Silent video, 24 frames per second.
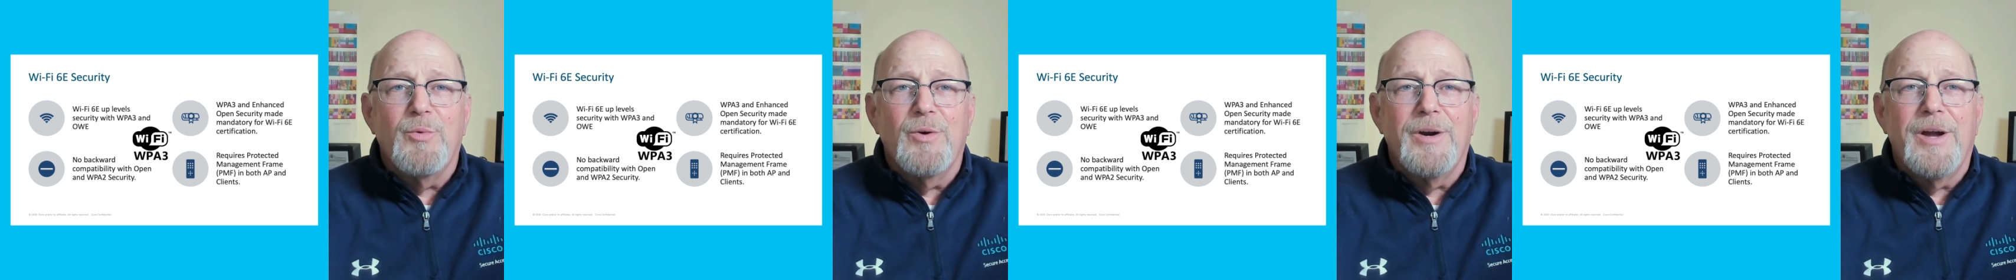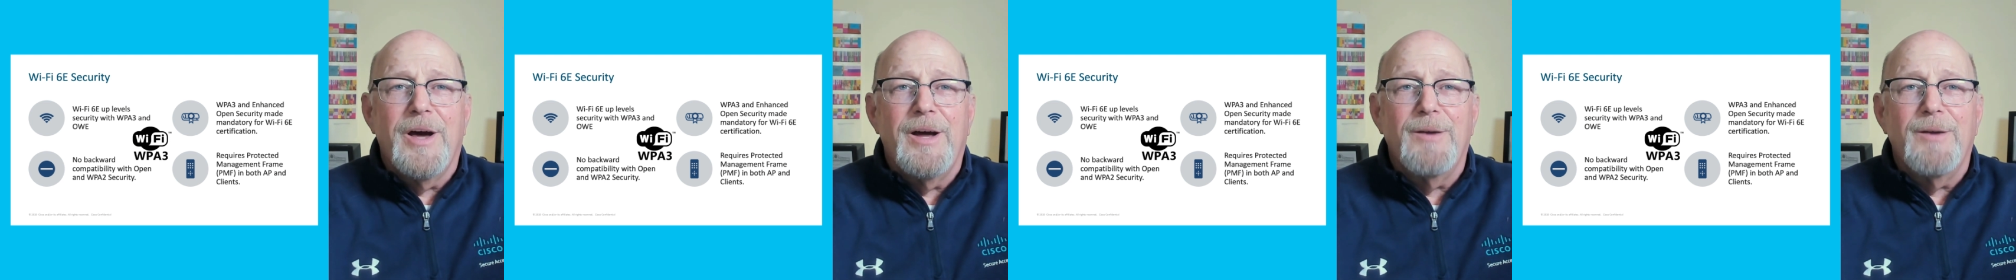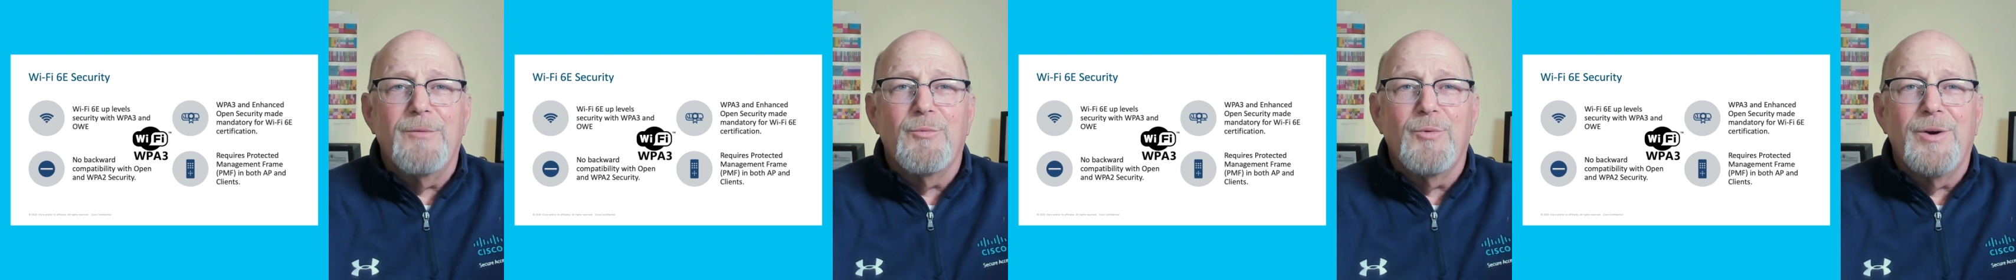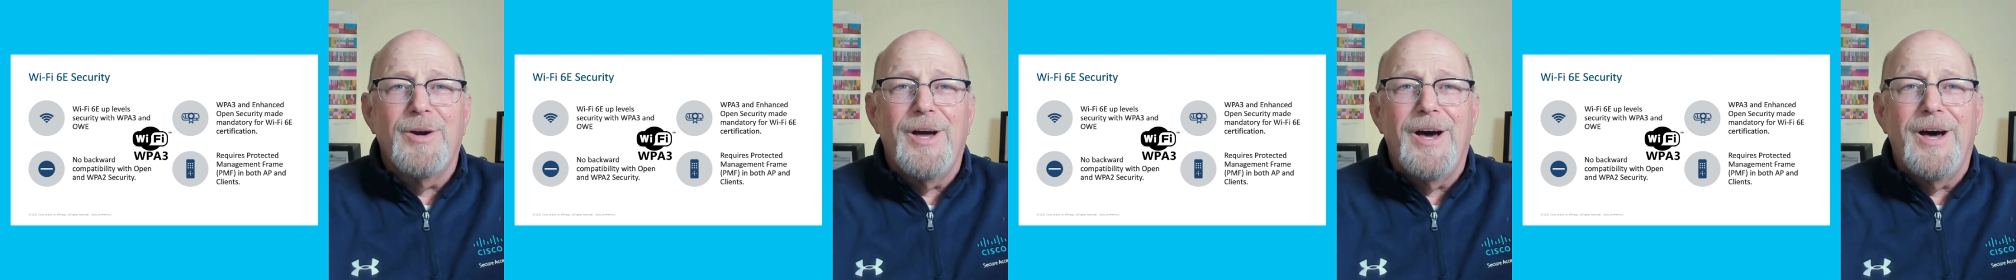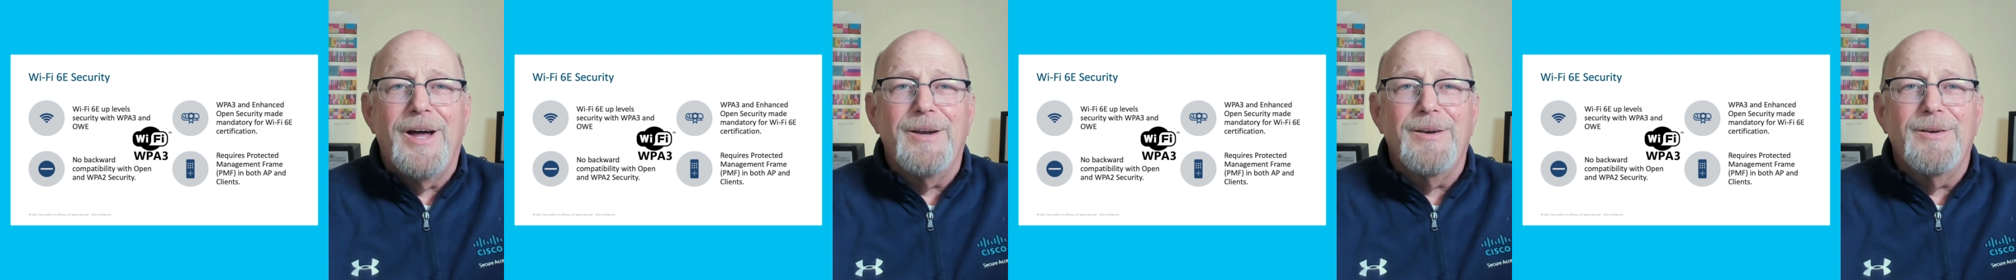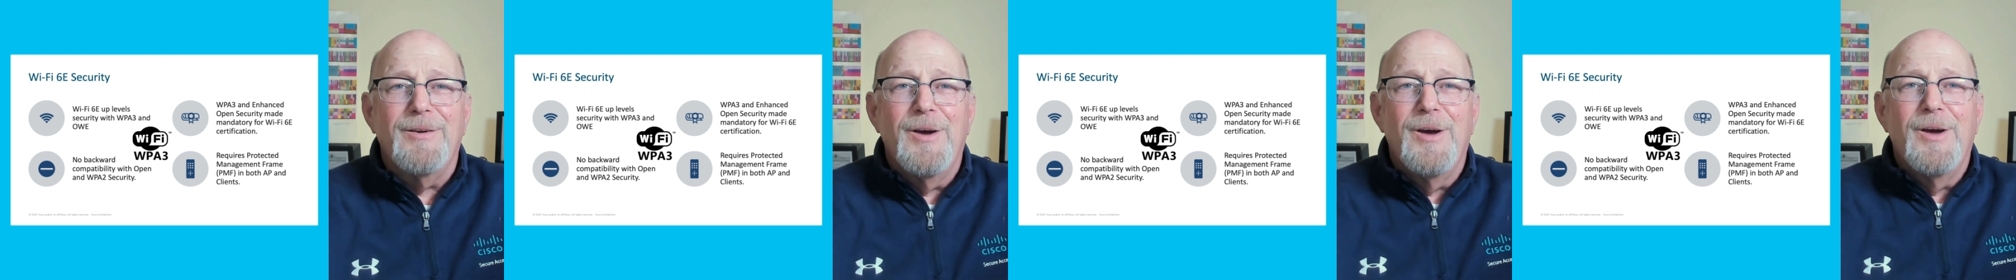We're
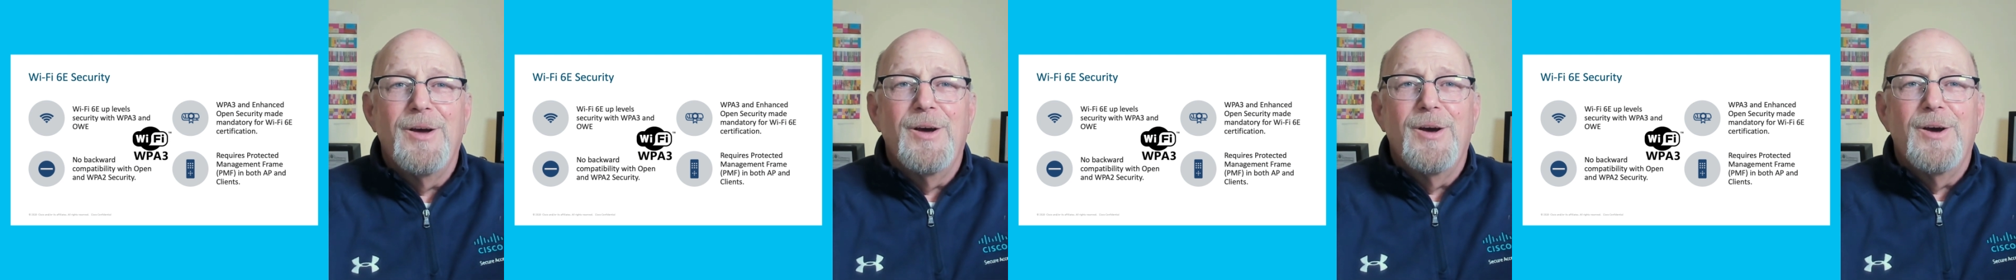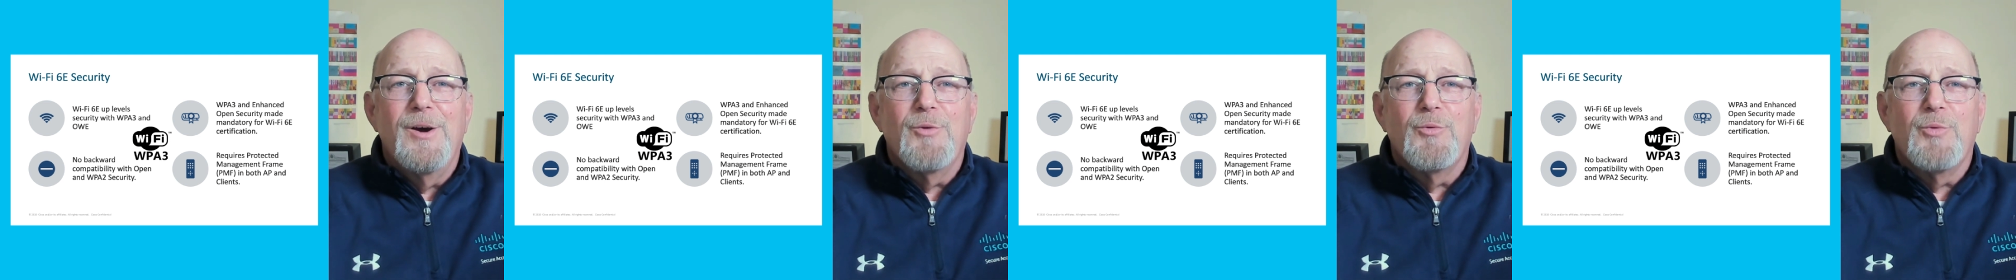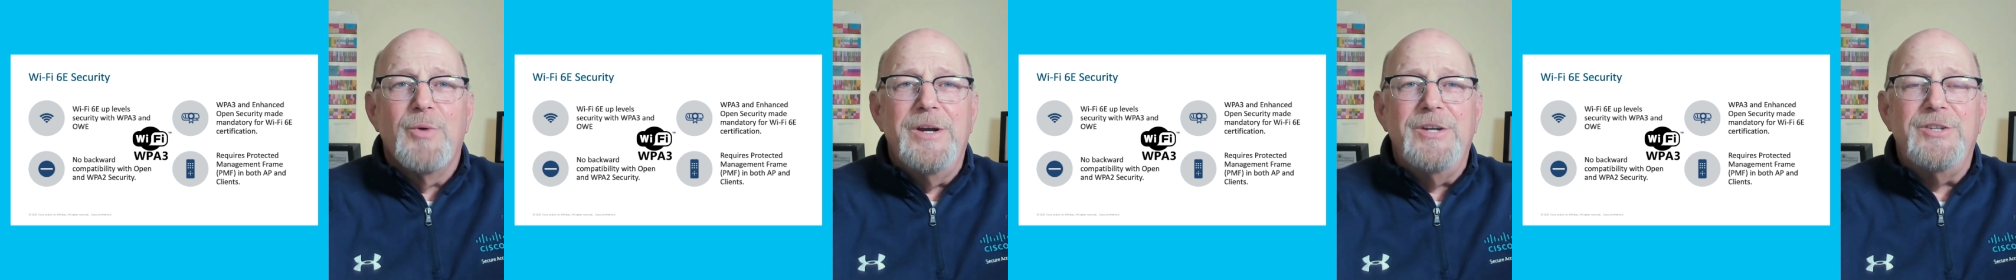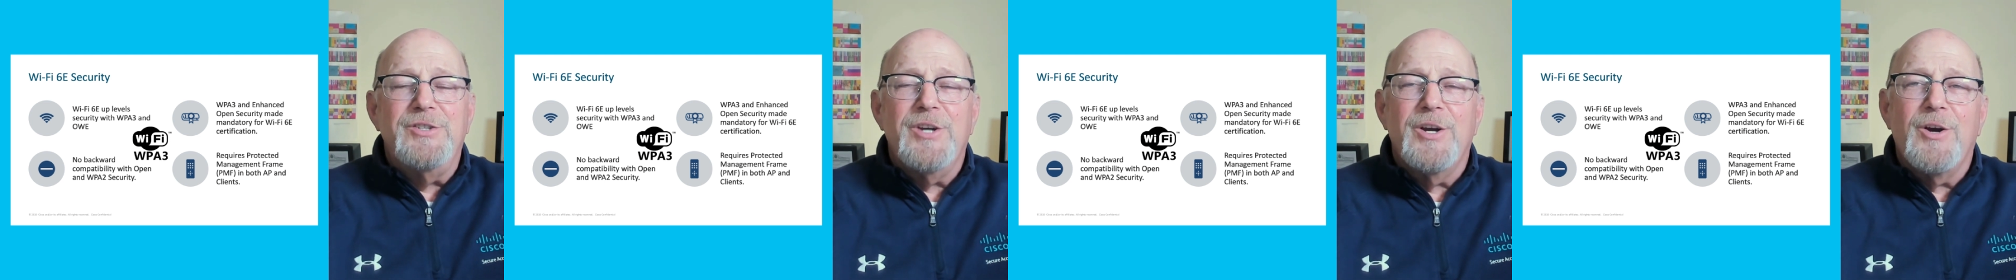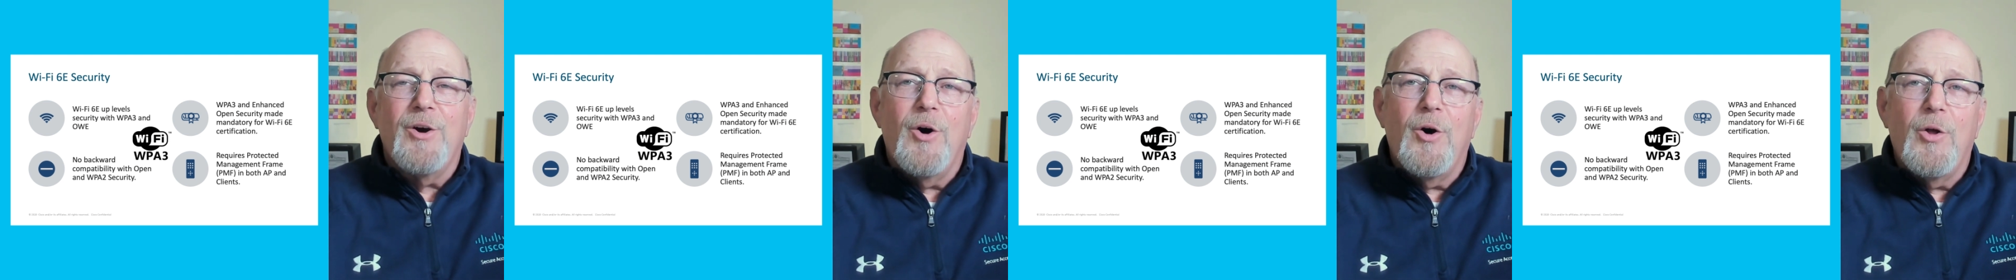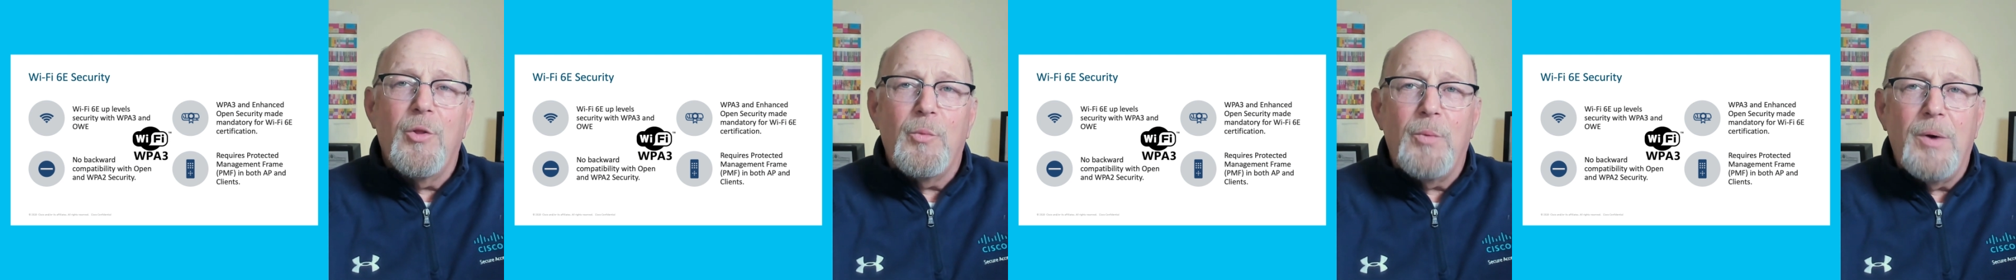not
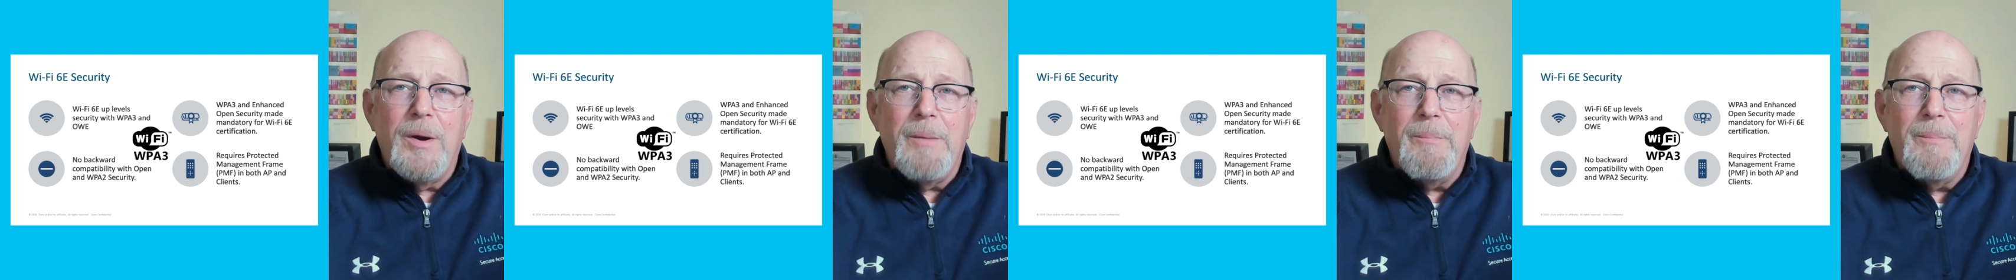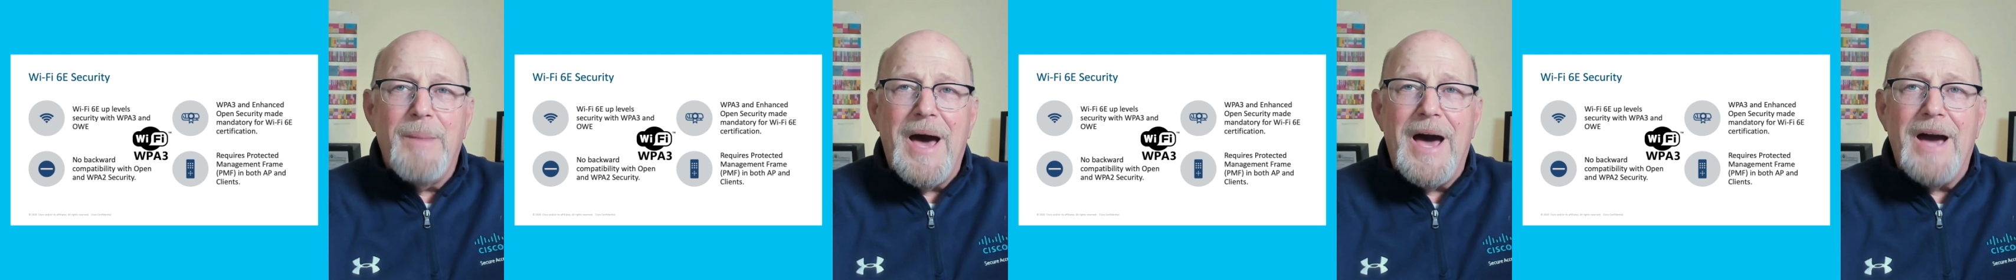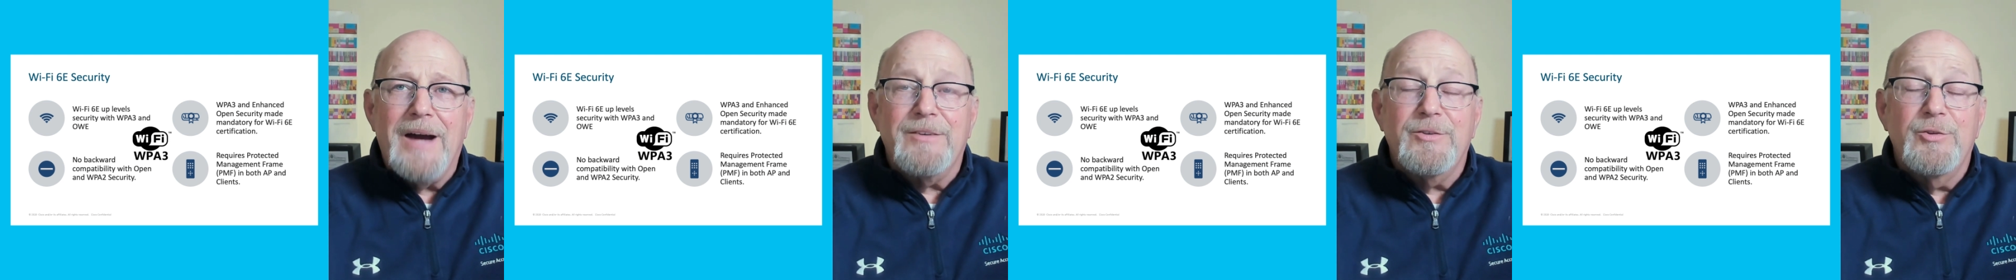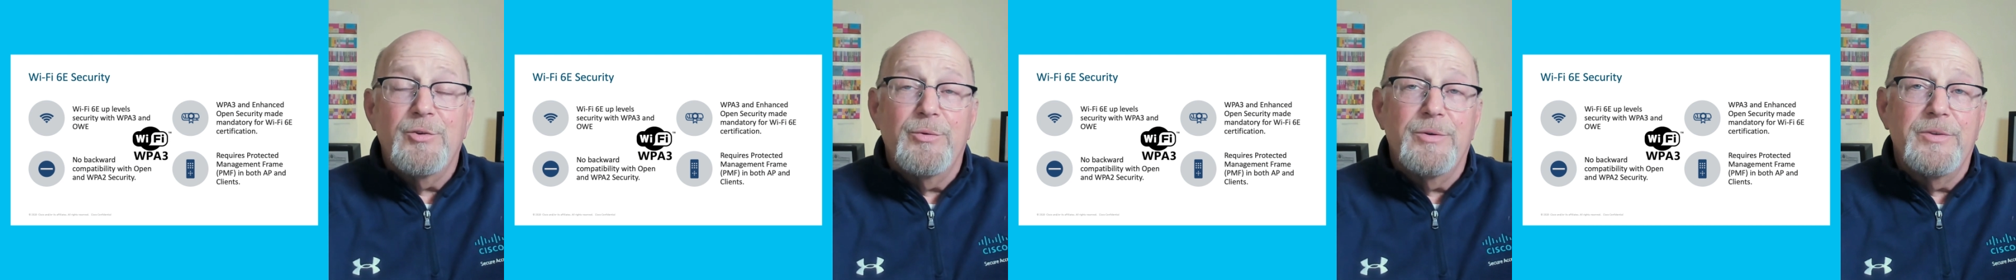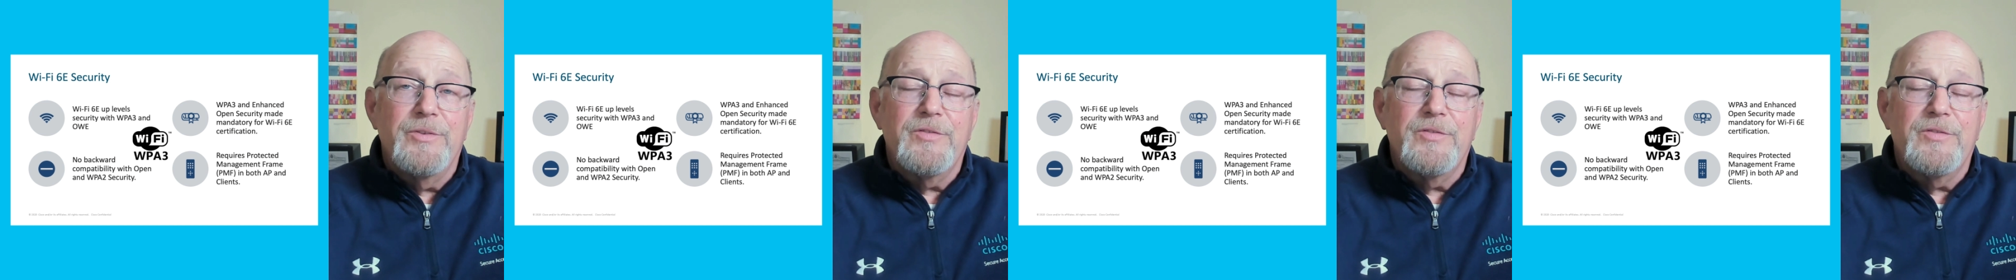reaching all the way back to,